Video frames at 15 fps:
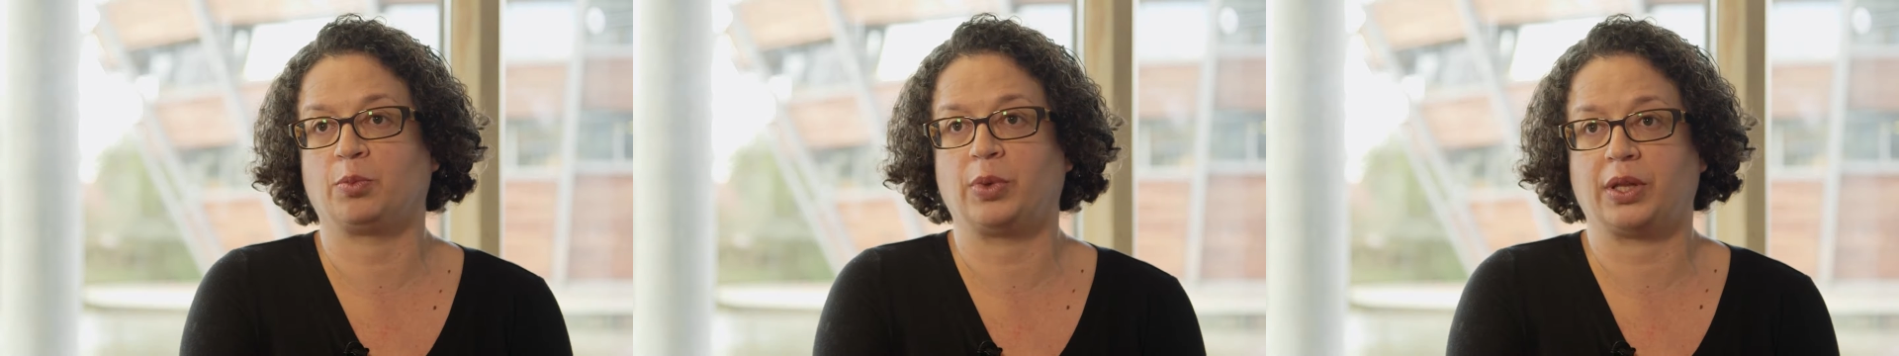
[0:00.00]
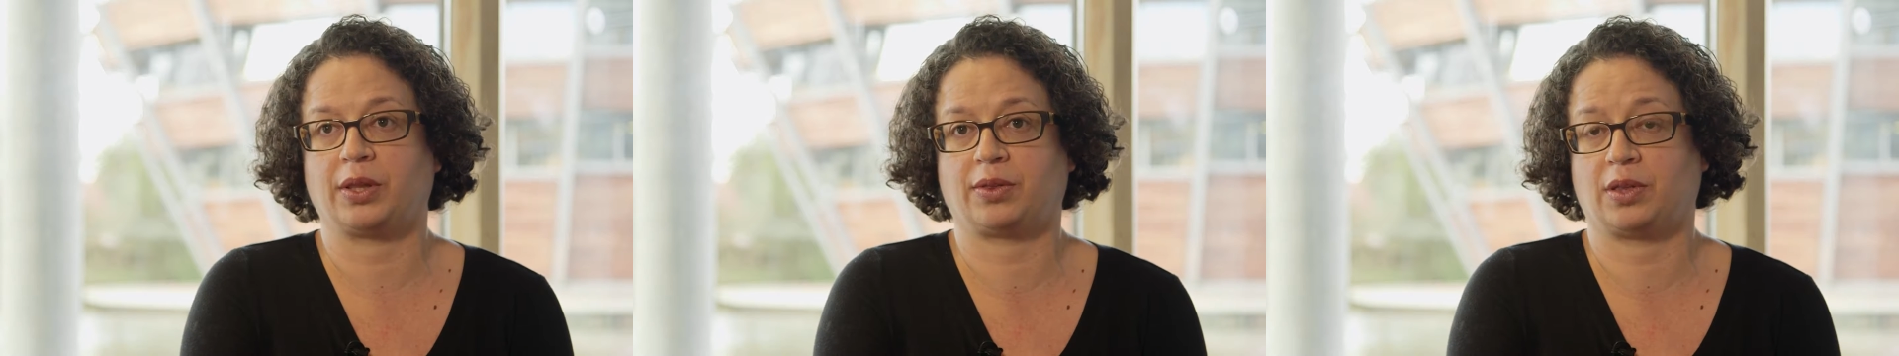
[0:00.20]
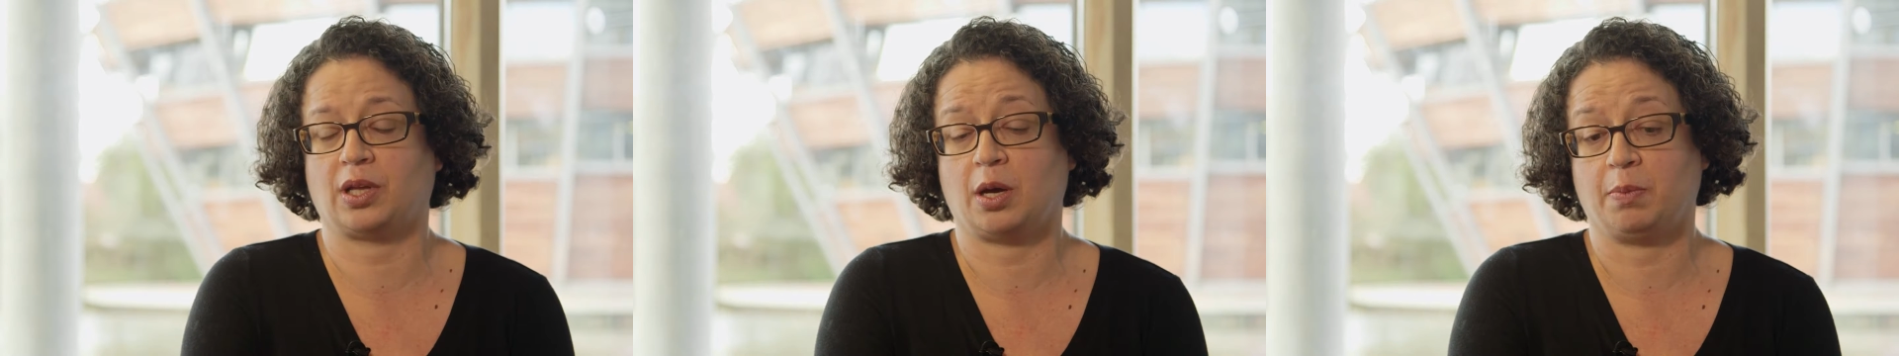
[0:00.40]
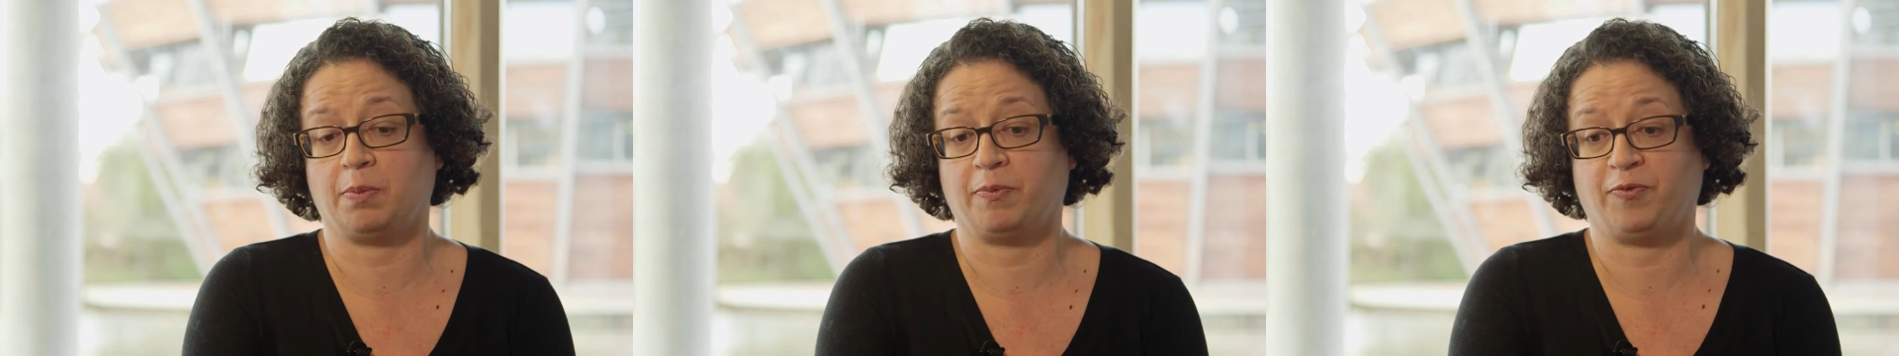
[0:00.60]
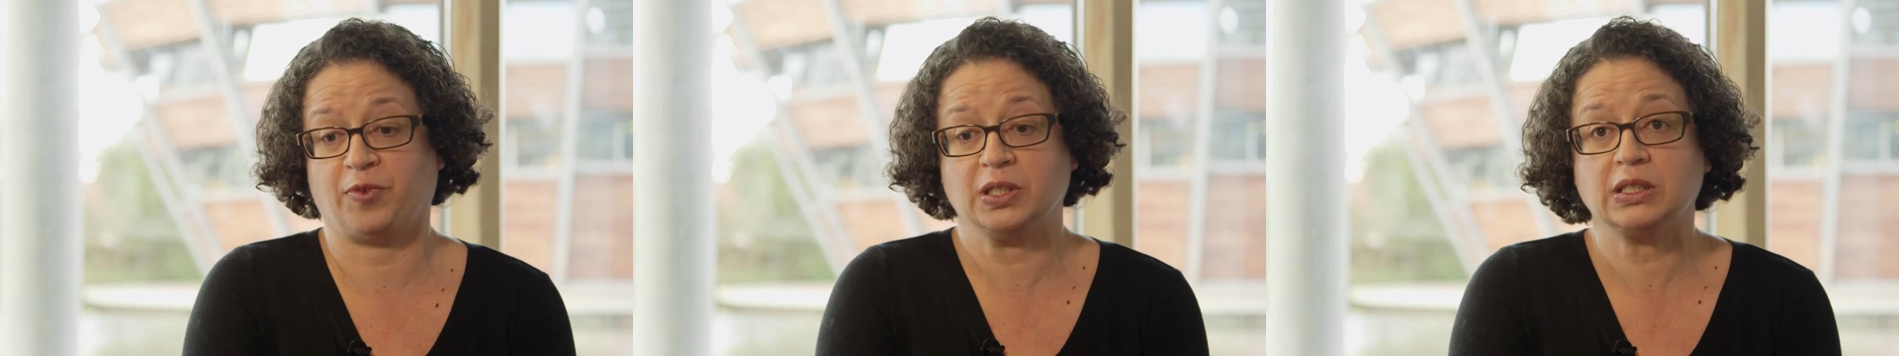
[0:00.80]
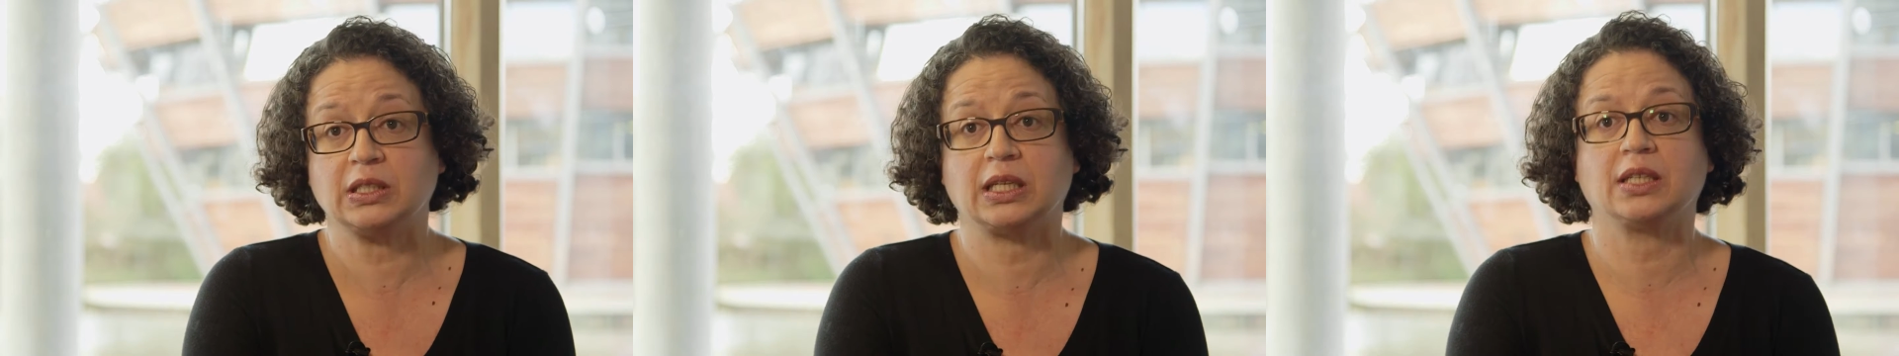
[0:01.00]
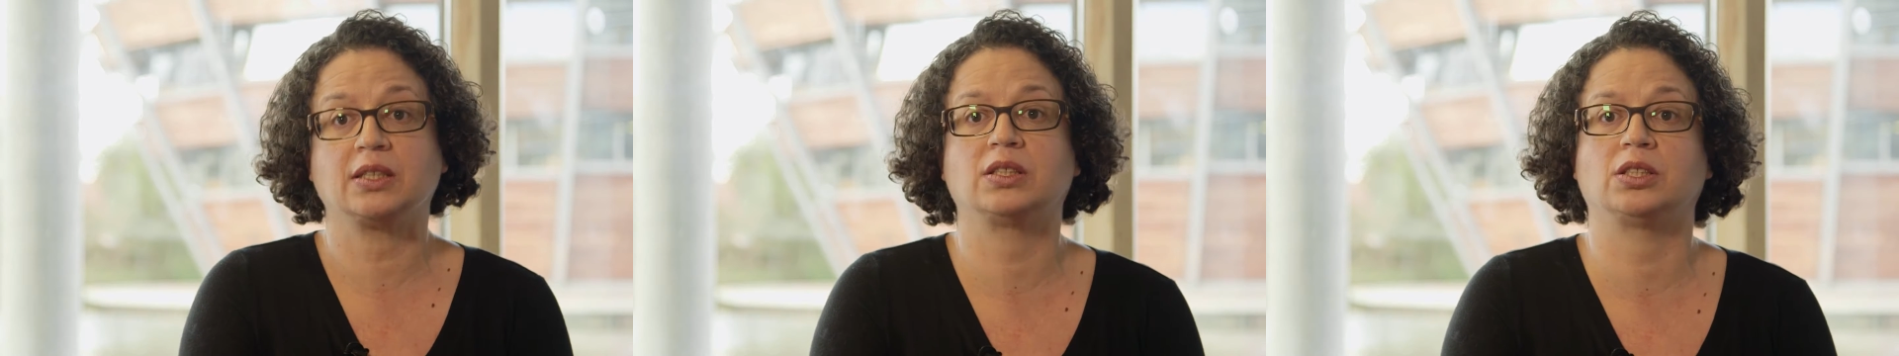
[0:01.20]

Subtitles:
with funding